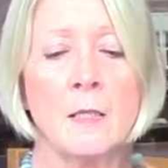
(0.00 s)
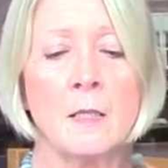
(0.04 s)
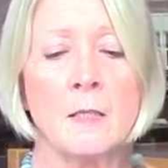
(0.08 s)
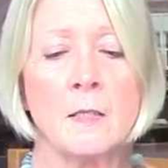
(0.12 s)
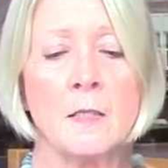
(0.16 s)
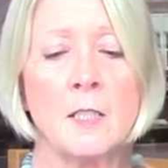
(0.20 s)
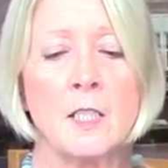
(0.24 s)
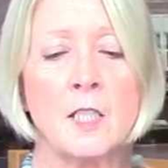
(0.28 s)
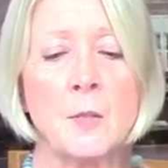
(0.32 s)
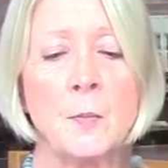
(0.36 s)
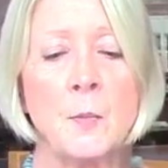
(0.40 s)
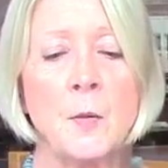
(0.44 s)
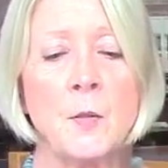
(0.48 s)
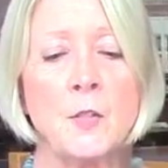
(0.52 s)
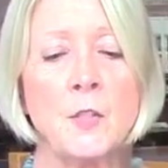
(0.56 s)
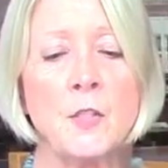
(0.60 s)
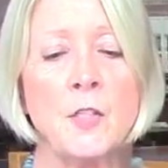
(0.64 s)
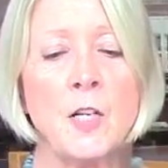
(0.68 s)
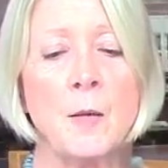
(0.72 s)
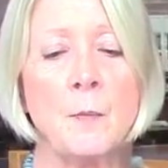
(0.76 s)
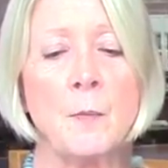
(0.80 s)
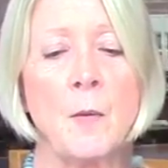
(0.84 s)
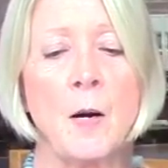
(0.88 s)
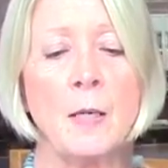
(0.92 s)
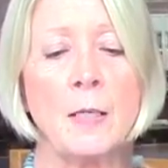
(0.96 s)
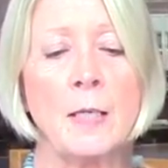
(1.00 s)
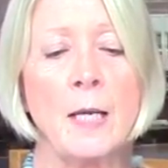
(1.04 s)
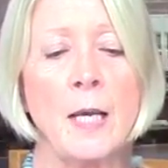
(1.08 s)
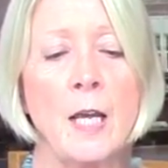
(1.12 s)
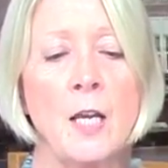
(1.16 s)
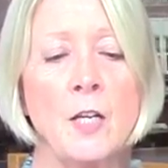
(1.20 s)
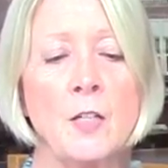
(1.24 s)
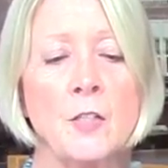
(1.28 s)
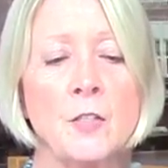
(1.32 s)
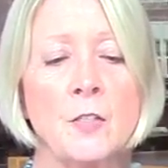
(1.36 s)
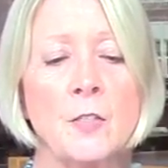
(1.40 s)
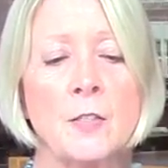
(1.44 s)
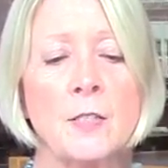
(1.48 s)
Suspicion among
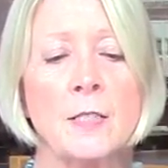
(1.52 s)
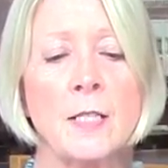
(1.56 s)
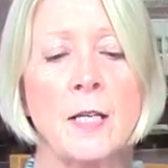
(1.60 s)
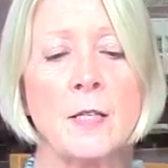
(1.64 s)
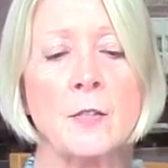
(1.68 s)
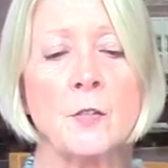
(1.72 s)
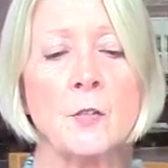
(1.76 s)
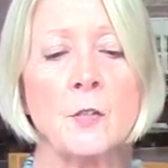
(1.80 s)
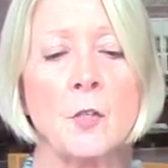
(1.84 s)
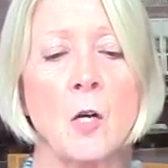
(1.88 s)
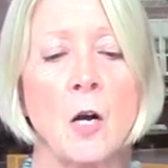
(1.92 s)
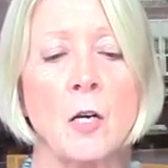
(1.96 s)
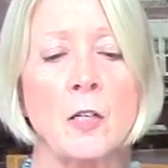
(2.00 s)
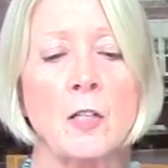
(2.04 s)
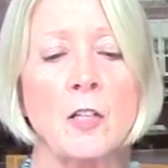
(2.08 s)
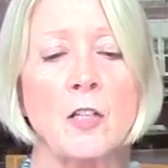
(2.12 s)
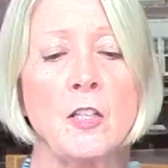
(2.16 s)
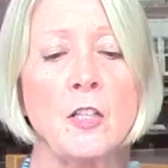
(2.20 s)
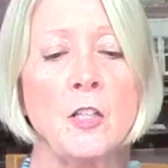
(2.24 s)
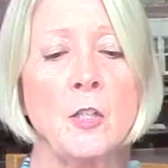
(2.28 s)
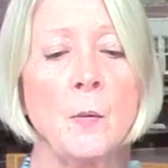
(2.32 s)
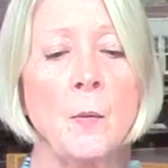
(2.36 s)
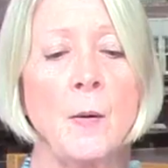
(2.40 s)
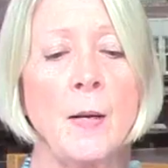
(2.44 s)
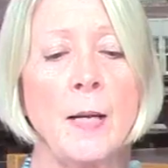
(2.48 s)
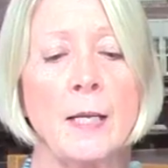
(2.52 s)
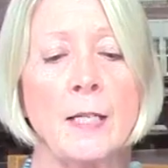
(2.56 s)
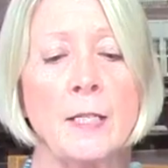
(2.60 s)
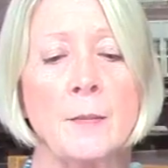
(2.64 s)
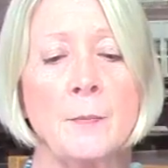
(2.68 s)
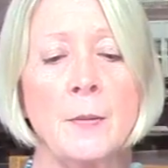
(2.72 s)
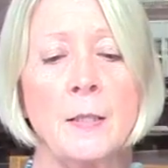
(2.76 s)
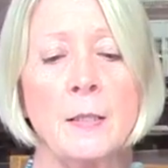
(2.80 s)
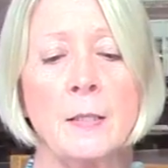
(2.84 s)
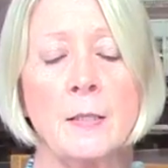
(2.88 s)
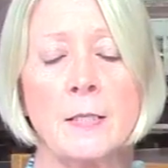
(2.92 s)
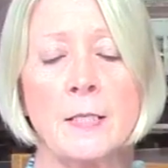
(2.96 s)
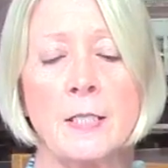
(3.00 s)
Haitians centered on a UN
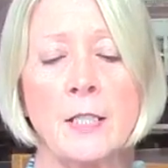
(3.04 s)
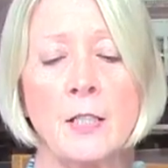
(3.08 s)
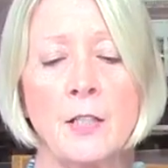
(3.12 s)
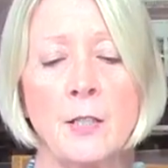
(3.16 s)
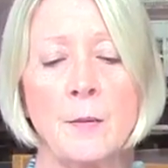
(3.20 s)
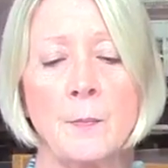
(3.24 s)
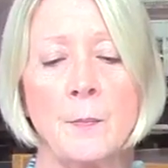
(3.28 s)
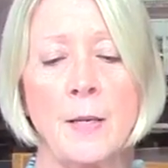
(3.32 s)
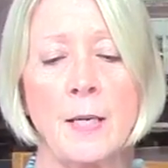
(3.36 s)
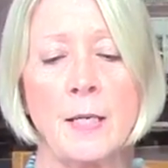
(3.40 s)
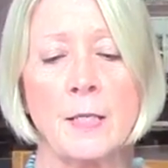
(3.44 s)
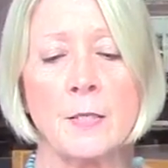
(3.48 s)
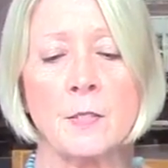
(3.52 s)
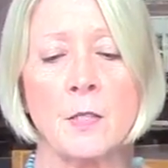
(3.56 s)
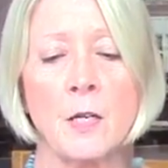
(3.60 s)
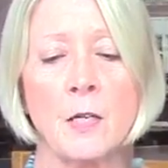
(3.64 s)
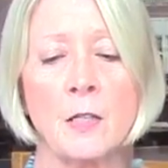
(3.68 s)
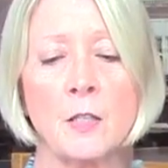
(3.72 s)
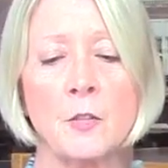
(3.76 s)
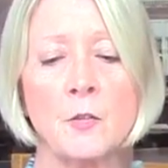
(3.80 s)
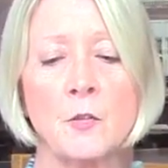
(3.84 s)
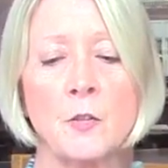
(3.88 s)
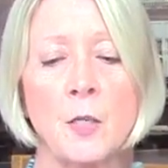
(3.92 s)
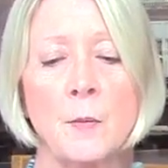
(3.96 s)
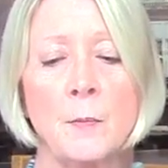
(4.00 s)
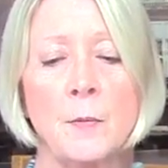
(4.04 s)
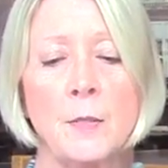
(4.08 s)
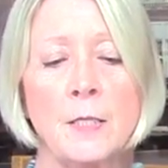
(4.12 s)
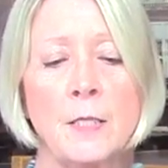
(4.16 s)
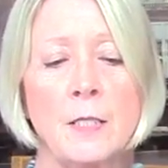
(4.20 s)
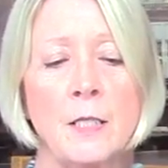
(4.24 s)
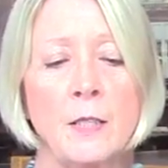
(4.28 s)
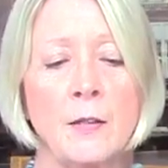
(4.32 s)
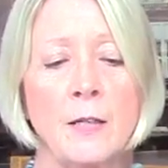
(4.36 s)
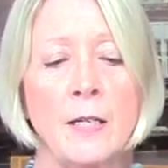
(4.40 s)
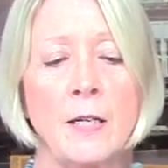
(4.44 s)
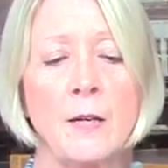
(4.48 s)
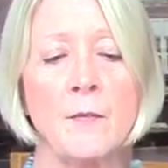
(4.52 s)
military base on a
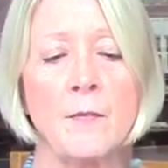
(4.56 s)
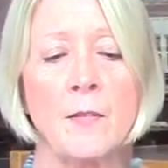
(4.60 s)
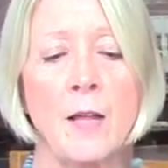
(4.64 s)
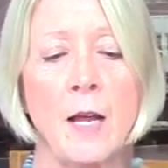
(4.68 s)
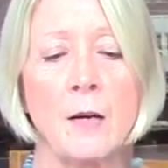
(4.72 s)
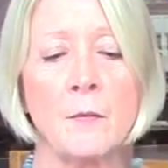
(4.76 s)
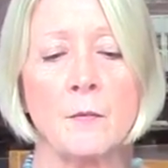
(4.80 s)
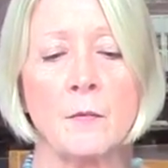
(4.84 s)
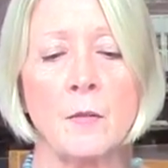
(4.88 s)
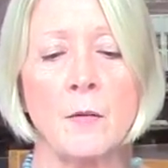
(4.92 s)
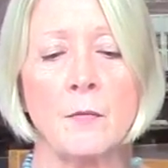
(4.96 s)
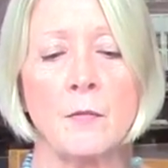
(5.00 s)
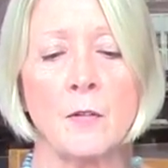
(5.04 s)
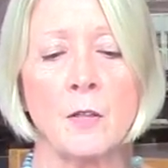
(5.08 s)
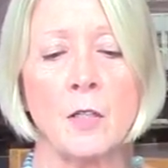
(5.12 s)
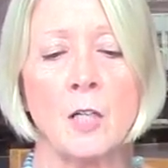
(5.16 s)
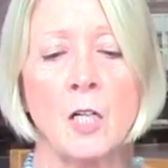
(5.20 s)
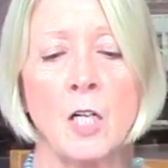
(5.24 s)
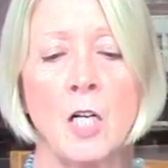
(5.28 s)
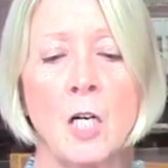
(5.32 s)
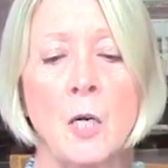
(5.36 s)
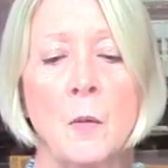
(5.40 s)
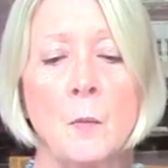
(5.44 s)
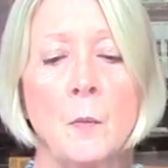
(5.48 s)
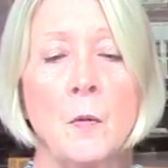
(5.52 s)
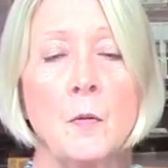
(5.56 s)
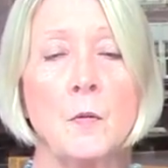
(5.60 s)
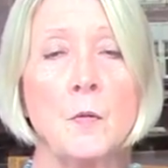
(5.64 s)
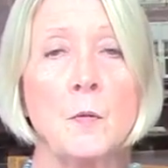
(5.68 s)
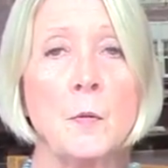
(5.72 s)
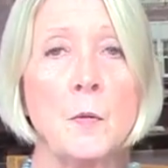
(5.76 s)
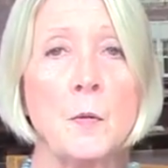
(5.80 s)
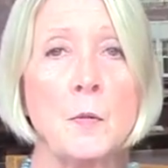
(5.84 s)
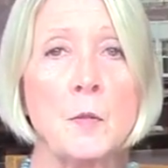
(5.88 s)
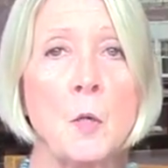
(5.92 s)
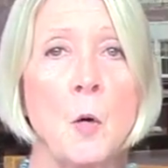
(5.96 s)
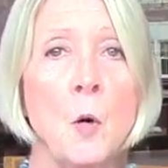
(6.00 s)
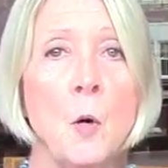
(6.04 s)
tributary of that river, which
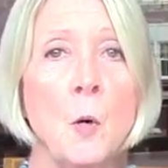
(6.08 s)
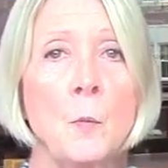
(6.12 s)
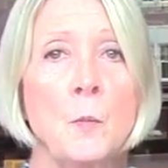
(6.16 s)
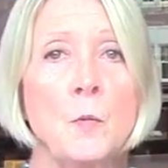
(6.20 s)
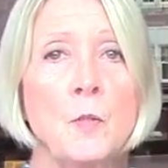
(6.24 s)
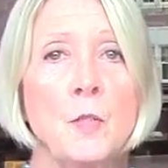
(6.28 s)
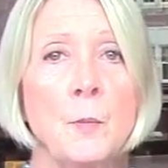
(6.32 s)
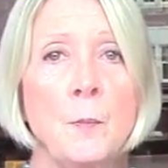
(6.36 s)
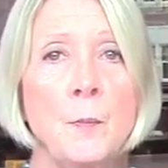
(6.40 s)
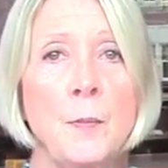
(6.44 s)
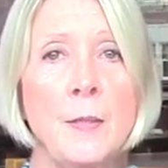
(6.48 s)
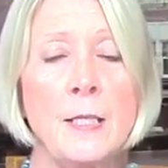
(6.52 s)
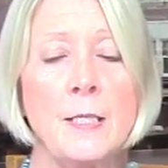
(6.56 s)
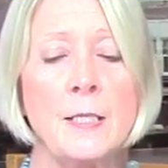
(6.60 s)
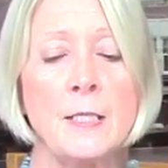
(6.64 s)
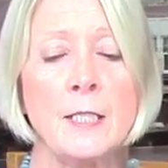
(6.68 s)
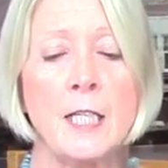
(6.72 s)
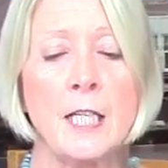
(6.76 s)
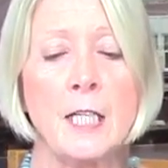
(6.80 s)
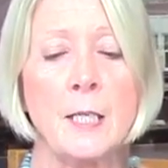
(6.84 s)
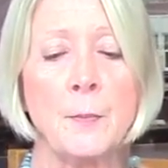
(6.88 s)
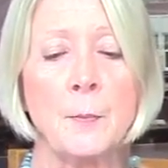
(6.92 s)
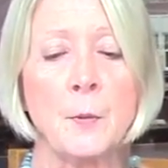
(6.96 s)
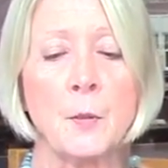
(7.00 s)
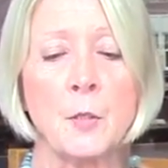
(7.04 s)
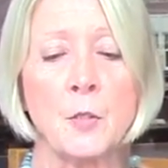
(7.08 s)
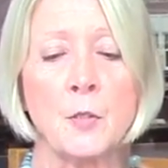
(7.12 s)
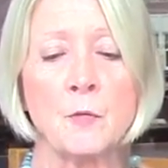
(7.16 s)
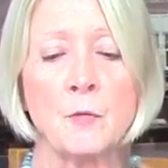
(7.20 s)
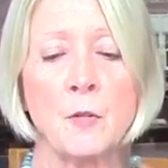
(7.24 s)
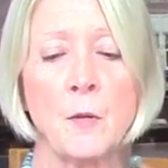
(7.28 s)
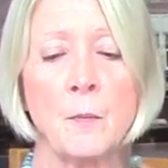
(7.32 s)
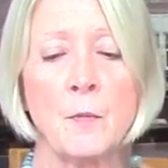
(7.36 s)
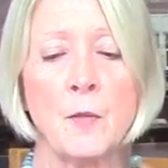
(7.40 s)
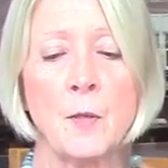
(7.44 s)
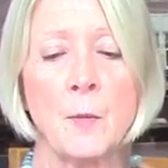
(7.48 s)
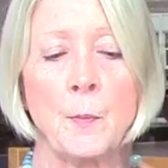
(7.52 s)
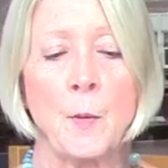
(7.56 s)
was home to peacekeepers
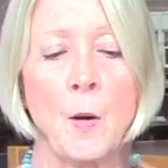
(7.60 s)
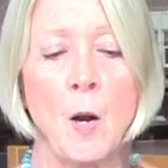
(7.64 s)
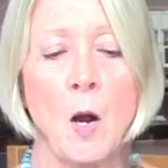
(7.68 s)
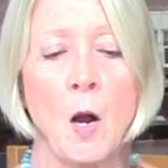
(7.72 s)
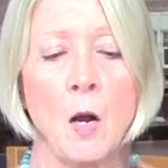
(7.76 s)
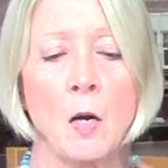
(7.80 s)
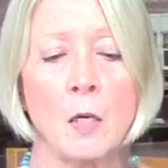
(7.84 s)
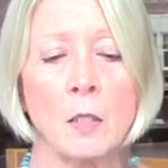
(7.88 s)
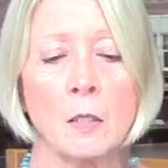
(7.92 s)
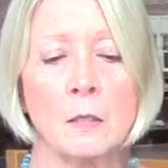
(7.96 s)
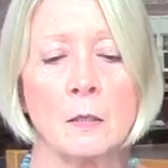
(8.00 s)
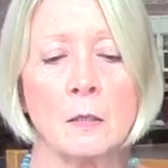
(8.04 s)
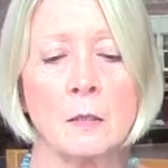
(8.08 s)
from Nepal.